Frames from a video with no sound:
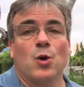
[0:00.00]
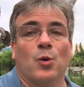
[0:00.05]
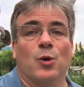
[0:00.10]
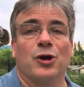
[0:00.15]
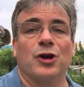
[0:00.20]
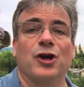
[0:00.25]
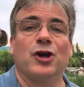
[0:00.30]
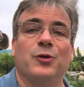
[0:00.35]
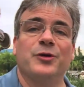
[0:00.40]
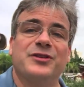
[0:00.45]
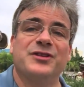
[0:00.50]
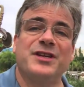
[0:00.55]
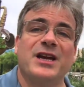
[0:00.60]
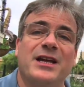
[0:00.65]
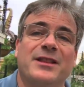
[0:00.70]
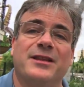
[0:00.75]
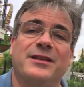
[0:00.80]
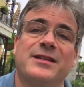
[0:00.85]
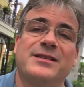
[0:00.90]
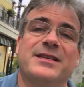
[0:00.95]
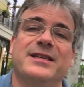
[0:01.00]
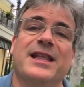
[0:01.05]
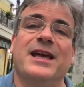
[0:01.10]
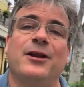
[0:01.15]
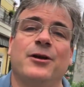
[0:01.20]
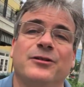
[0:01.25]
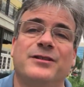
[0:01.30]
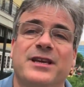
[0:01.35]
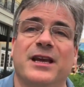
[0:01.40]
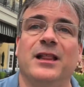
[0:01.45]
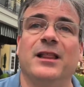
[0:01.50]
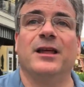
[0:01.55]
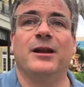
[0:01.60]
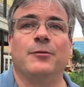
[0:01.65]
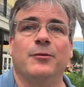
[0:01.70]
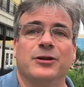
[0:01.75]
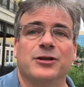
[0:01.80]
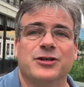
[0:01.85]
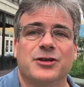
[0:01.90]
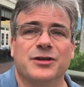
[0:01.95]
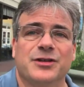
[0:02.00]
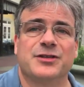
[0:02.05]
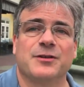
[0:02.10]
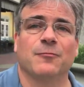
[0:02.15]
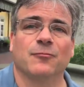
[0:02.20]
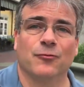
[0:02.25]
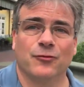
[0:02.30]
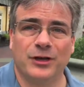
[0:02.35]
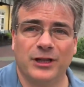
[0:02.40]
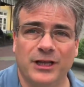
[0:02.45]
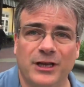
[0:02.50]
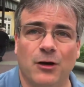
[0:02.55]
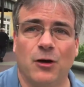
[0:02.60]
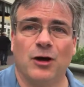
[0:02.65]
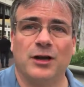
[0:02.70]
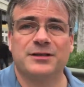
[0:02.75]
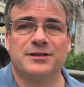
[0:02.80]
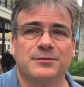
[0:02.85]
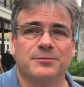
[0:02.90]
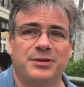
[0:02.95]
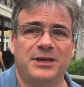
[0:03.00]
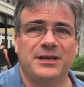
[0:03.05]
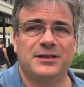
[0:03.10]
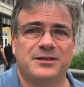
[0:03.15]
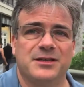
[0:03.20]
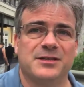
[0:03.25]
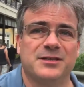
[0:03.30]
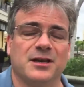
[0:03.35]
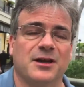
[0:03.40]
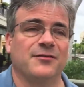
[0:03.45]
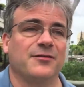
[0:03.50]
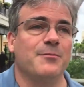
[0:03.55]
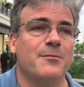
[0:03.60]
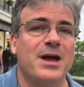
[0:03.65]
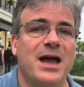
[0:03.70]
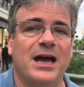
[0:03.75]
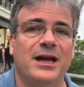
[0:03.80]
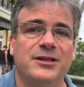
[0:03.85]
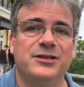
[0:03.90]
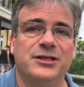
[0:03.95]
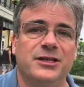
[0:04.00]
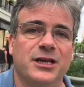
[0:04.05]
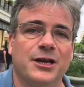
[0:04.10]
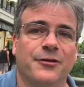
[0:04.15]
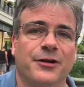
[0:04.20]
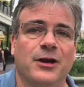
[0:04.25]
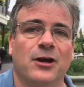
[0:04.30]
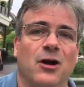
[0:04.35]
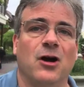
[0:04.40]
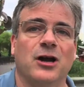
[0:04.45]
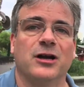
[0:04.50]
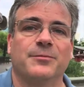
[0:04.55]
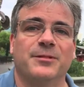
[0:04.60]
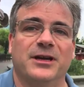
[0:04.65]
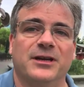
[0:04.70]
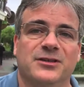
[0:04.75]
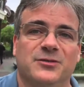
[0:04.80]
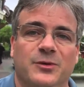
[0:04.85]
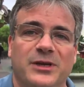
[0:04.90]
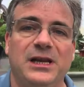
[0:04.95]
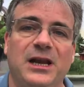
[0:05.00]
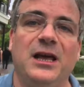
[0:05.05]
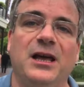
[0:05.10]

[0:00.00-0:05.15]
we're gonna go inside the Disneyland Hotel and I wanna show you some really awesome pieces of Imagineering art because we